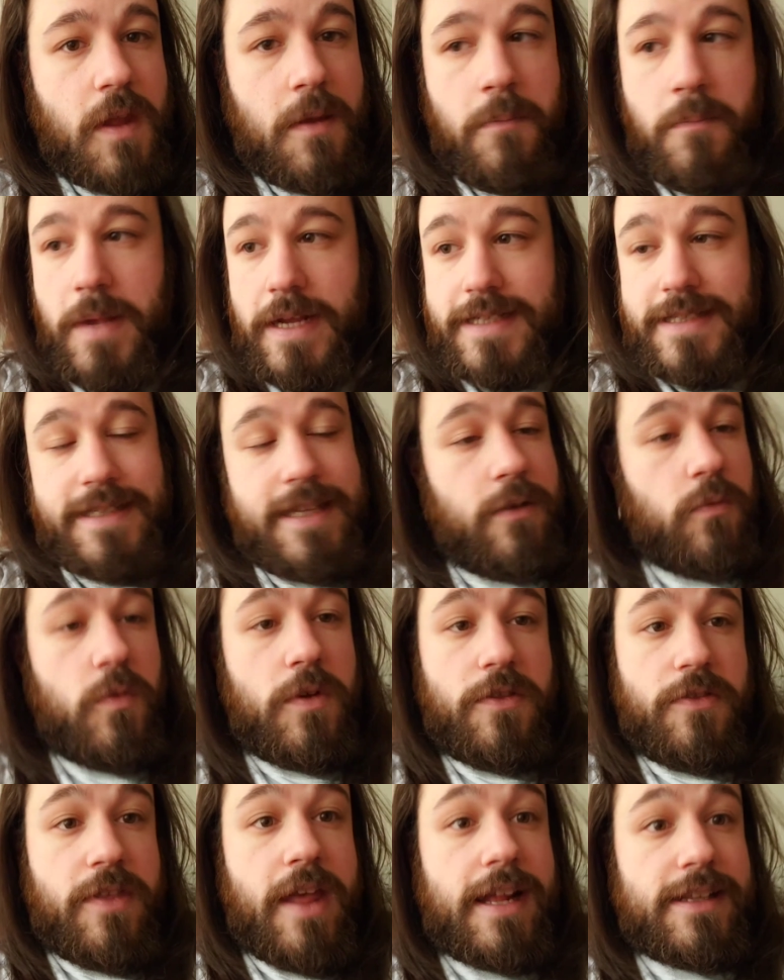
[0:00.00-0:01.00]
mixed in
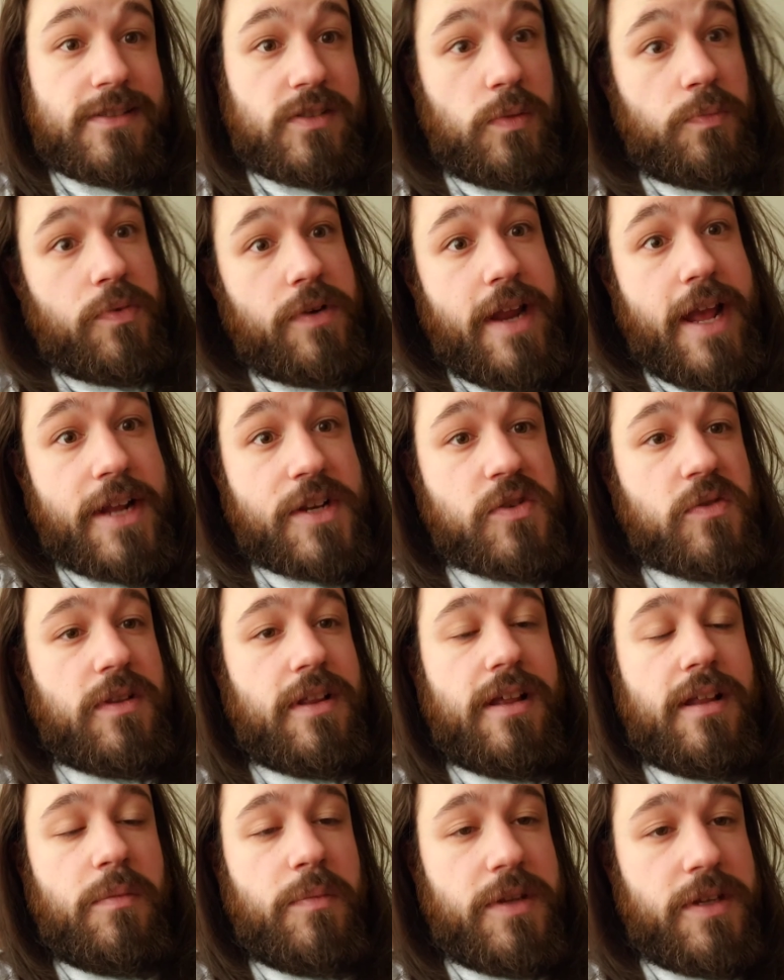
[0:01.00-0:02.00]
with that supernatural
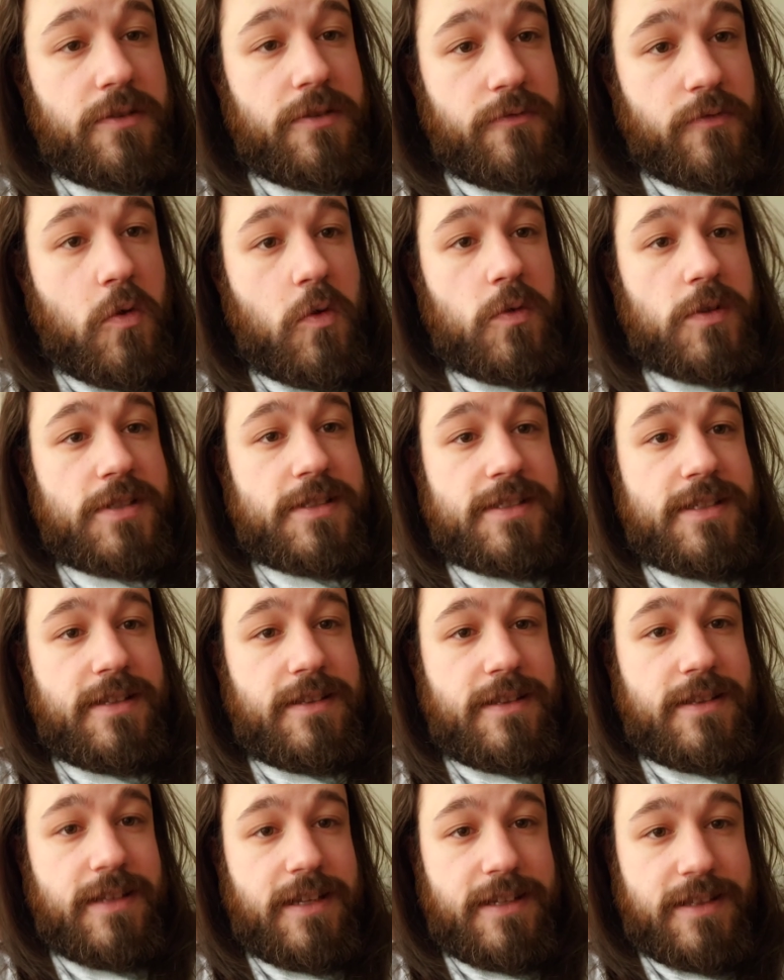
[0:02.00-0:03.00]
element, of course,
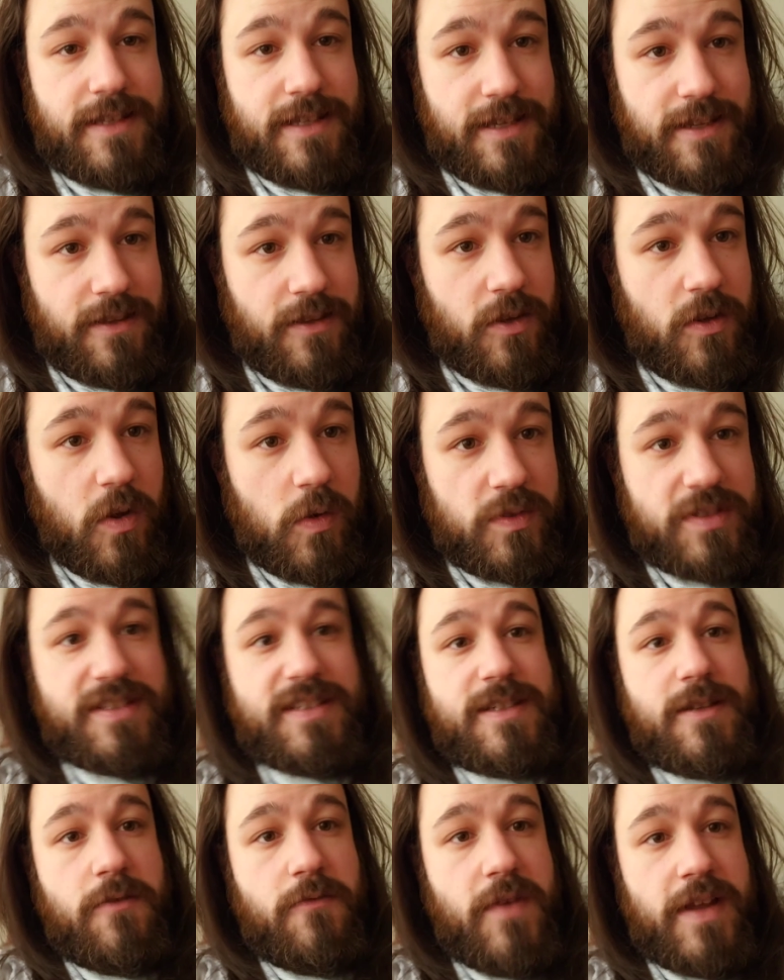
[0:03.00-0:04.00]
and like the
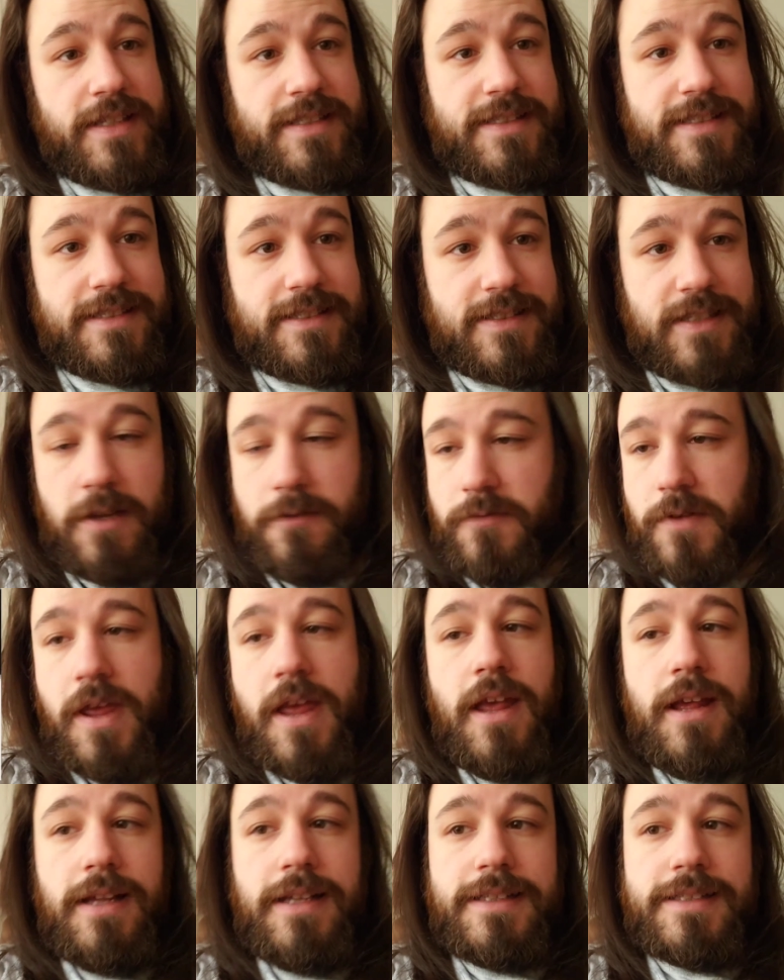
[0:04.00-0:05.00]
ghostly events and stuff.
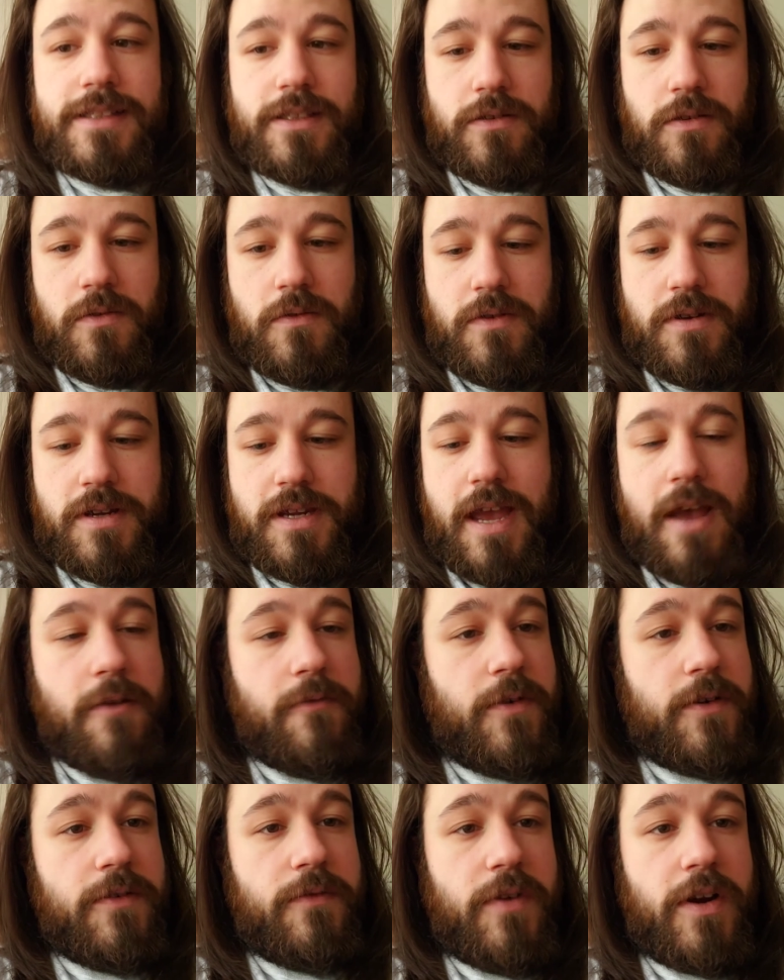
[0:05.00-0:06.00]
So yeah,
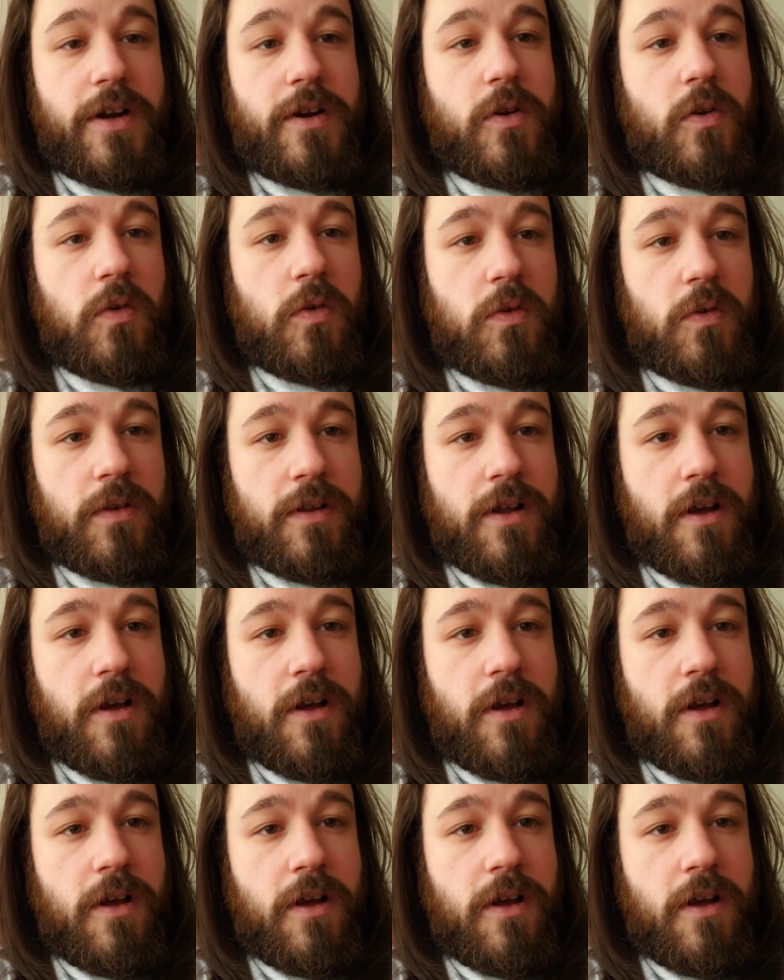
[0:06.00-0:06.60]
very cool.